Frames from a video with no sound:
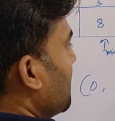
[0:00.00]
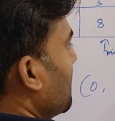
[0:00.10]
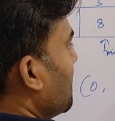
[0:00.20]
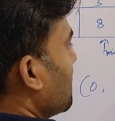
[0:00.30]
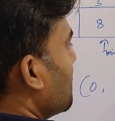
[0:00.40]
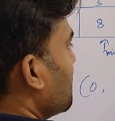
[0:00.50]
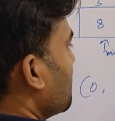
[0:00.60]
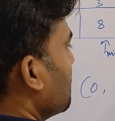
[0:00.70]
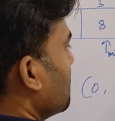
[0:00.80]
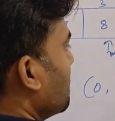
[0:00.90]
8.
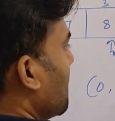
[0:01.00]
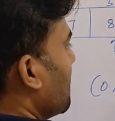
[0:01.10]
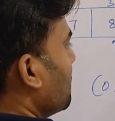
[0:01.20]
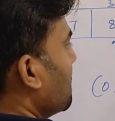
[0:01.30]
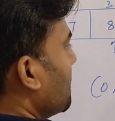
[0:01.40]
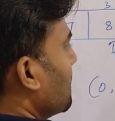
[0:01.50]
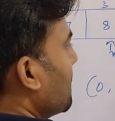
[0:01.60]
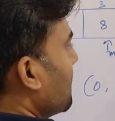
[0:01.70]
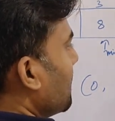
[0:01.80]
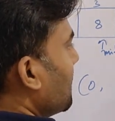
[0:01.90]
So I will
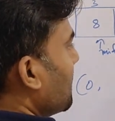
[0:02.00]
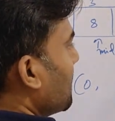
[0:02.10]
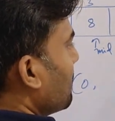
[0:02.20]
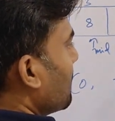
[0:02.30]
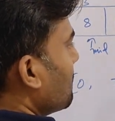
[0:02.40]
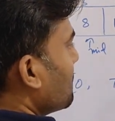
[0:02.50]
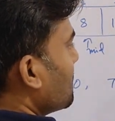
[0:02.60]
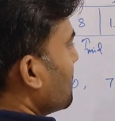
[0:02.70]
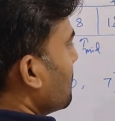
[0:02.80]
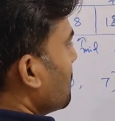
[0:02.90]
iterate from
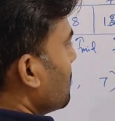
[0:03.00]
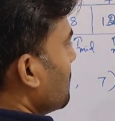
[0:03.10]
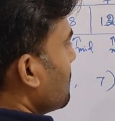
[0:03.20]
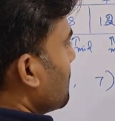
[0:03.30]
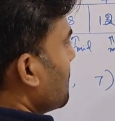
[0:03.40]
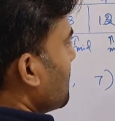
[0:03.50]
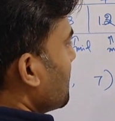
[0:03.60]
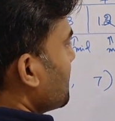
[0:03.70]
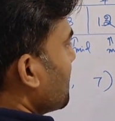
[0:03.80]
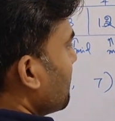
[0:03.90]
0 to
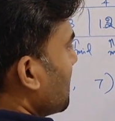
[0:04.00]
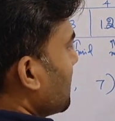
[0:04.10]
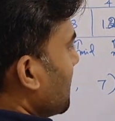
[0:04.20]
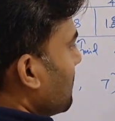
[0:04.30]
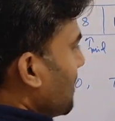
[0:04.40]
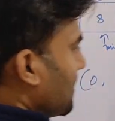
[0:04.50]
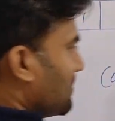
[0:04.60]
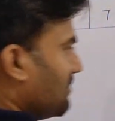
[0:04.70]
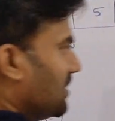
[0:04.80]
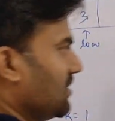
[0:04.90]
7, n
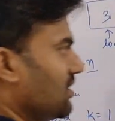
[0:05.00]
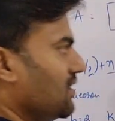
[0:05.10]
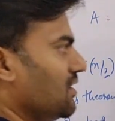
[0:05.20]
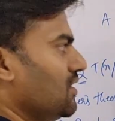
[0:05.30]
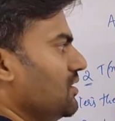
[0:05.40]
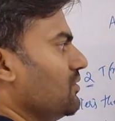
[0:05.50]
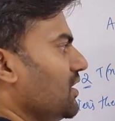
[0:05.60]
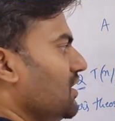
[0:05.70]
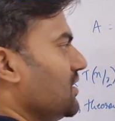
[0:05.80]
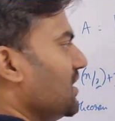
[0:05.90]
minus 1.
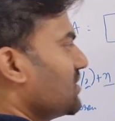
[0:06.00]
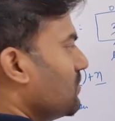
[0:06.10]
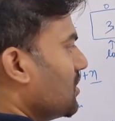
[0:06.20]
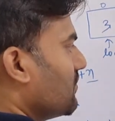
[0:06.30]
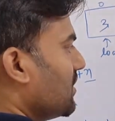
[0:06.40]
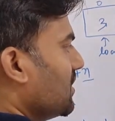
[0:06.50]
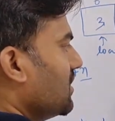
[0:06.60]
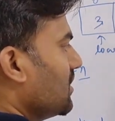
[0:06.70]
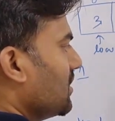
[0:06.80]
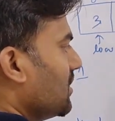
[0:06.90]
Okay, next what we
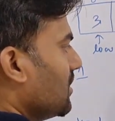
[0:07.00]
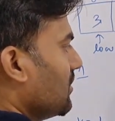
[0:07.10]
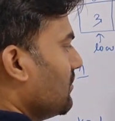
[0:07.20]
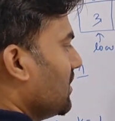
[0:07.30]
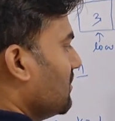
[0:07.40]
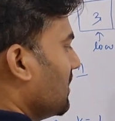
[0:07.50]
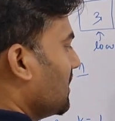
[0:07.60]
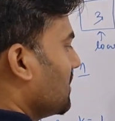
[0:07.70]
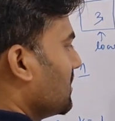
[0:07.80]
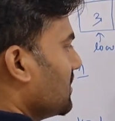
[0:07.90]
did, we
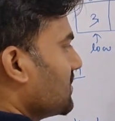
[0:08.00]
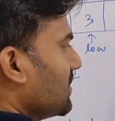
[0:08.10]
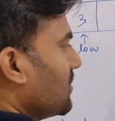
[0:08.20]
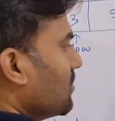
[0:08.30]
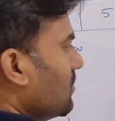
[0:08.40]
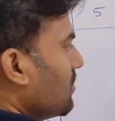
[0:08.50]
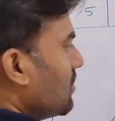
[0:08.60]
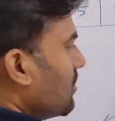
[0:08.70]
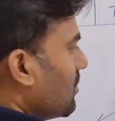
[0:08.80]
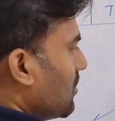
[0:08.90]
divided this into
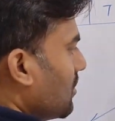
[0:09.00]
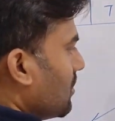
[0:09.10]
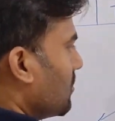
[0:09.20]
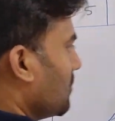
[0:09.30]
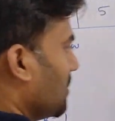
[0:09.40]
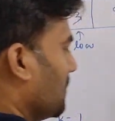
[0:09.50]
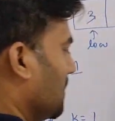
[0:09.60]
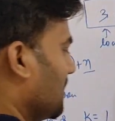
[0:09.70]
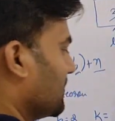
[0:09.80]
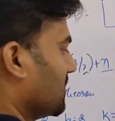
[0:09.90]
2 equal
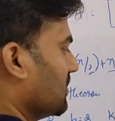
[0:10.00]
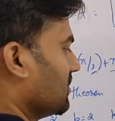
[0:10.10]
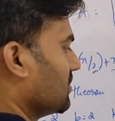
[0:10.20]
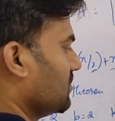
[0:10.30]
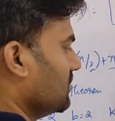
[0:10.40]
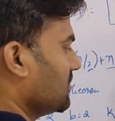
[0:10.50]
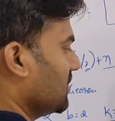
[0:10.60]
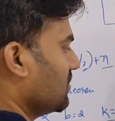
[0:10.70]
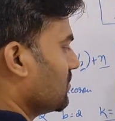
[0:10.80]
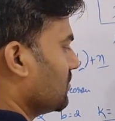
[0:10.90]
halves. So
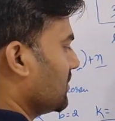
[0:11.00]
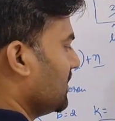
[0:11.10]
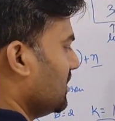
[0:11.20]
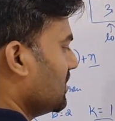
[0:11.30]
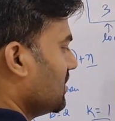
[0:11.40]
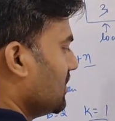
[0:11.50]
0 to 3